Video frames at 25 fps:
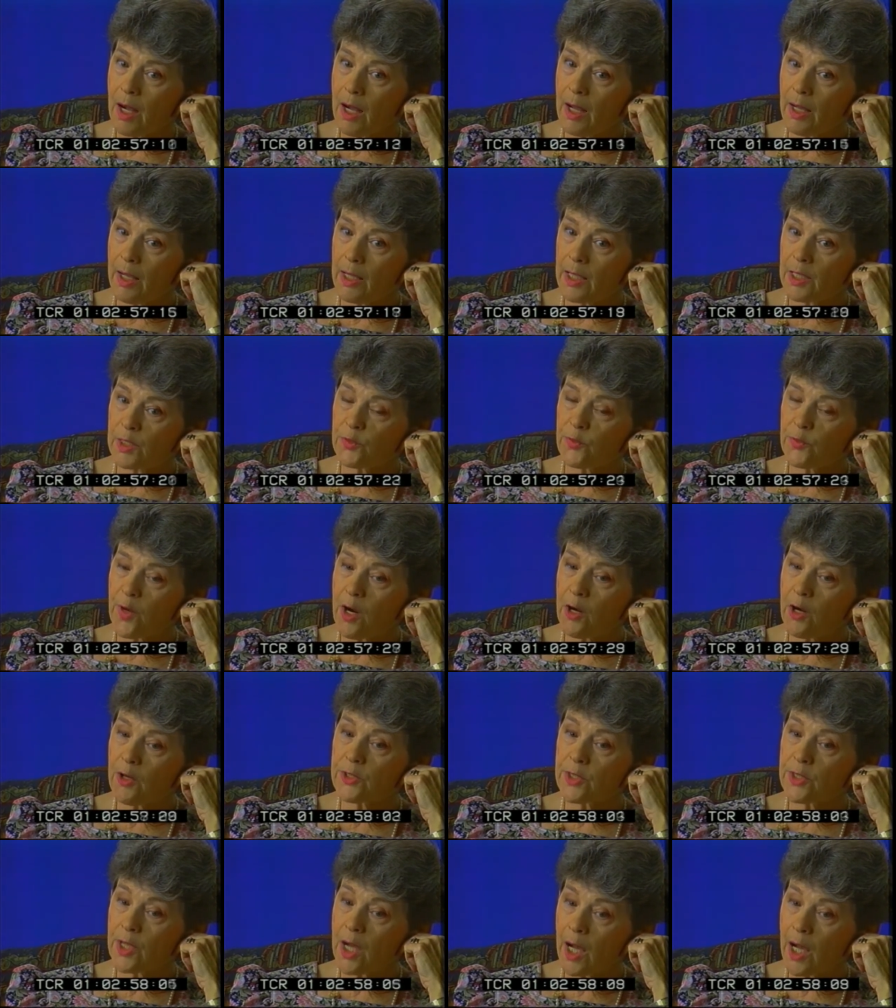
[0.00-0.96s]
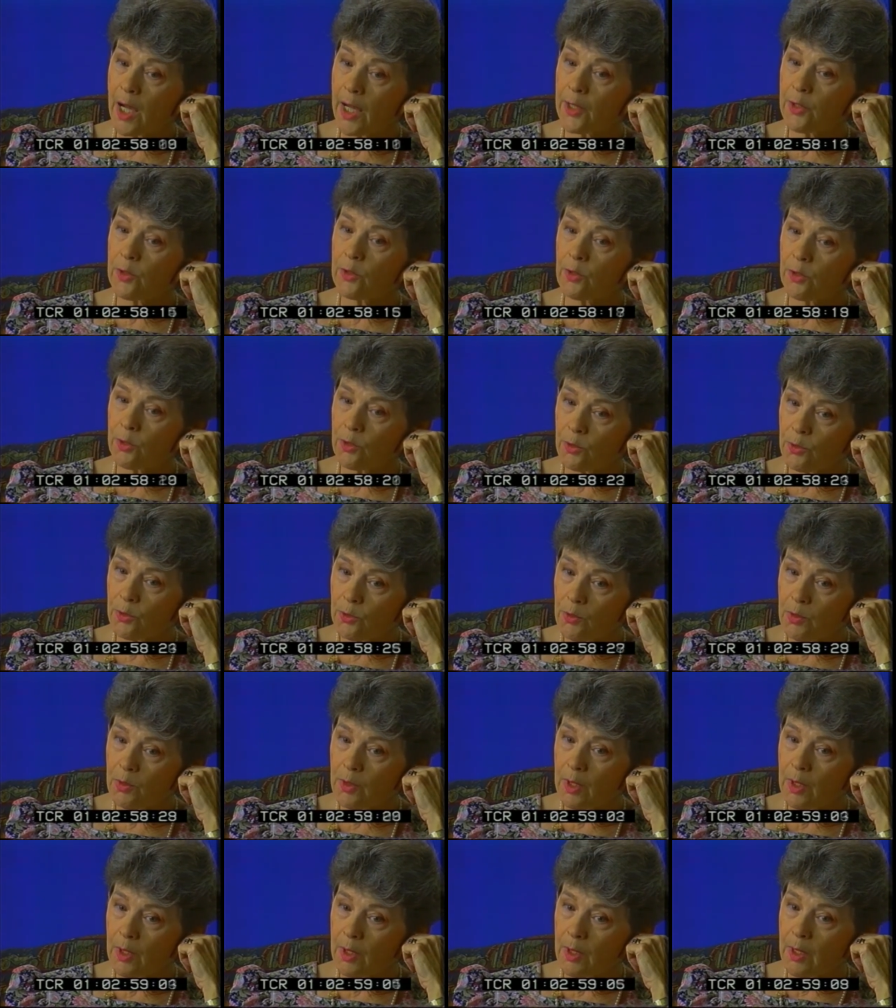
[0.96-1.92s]
As far as I knew,
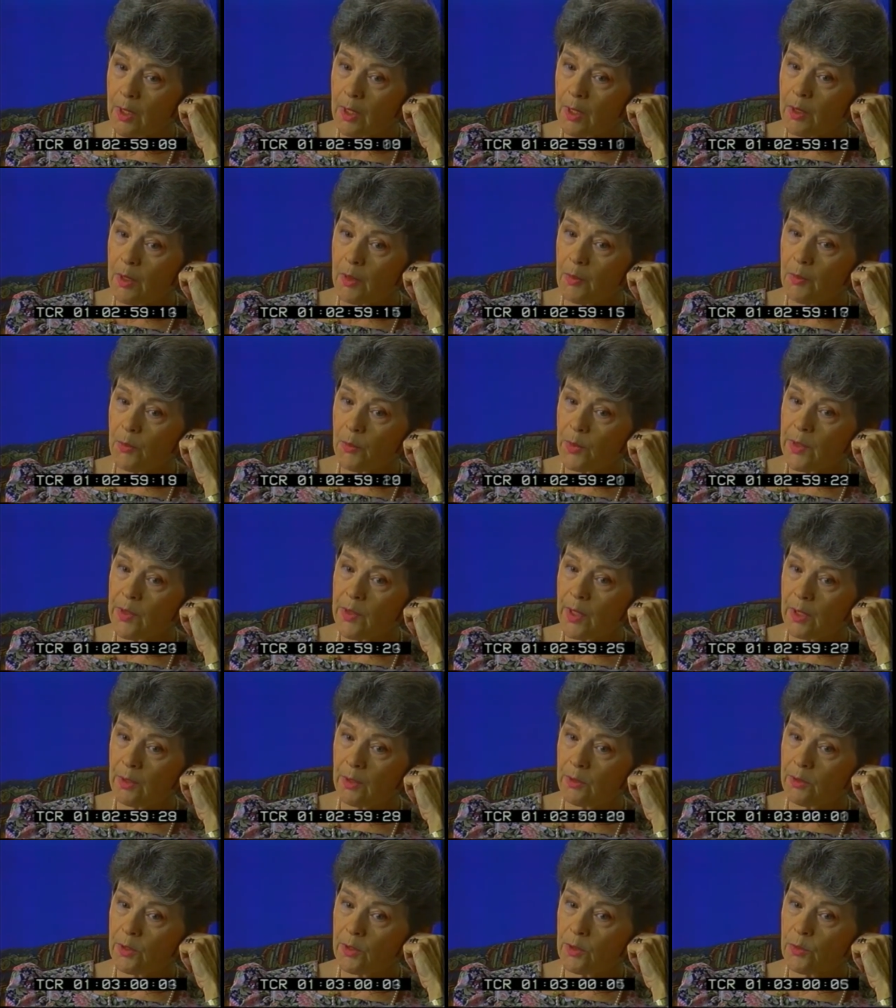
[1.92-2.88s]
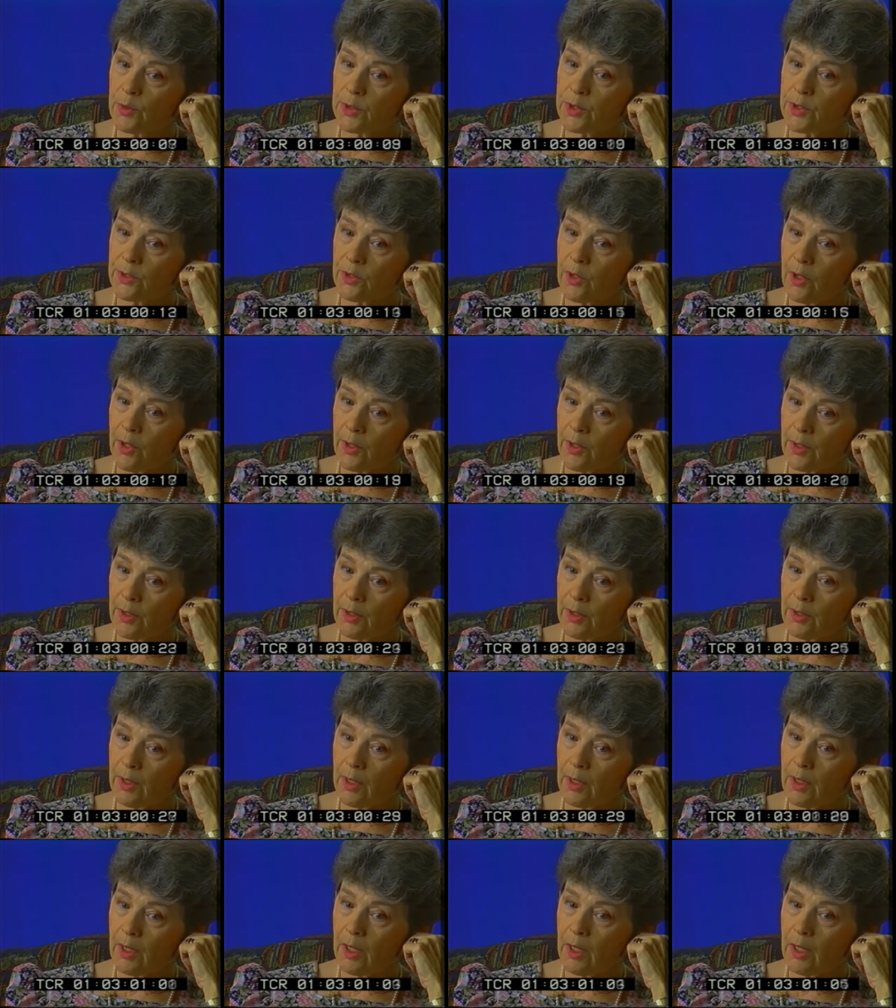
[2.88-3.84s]
when that year was starting,
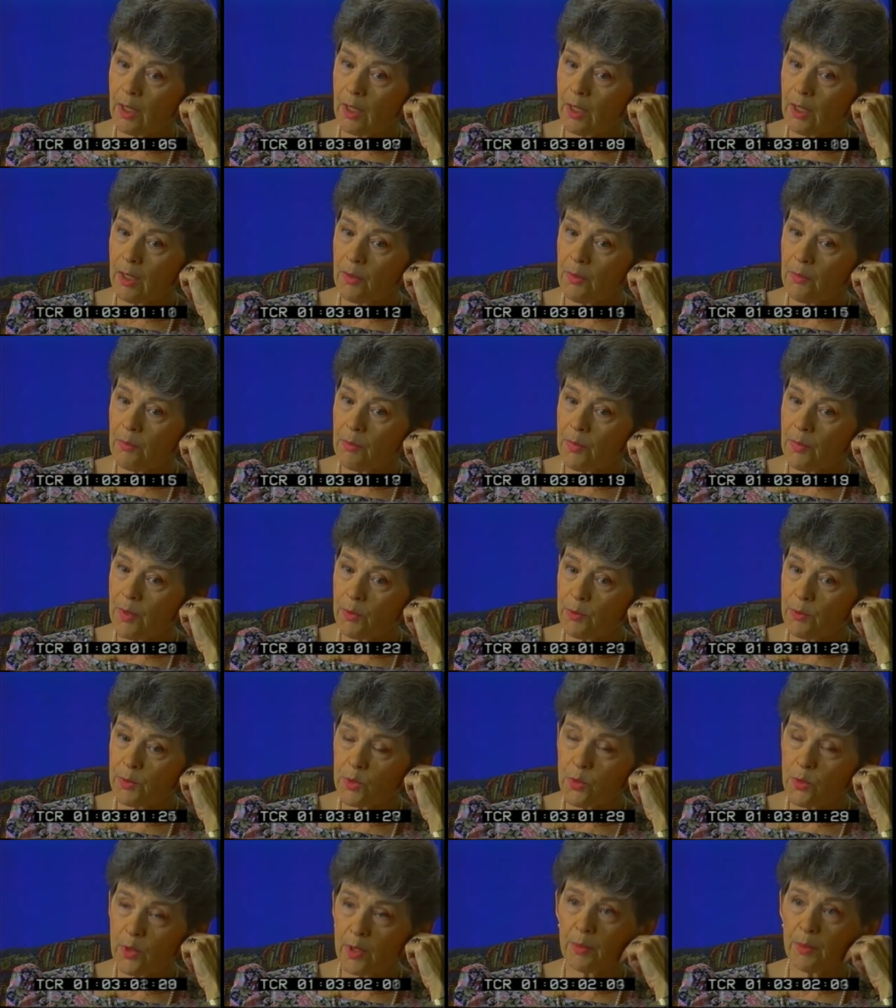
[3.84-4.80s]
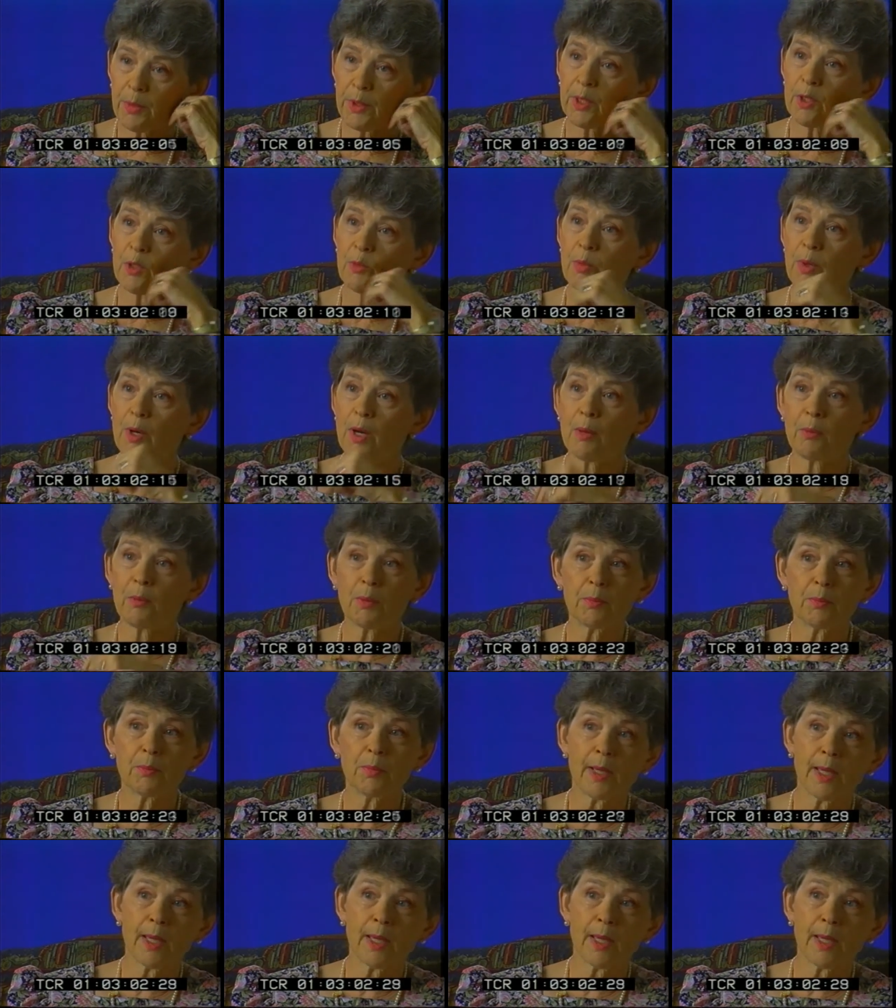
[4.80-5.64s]
there was going to be no problem.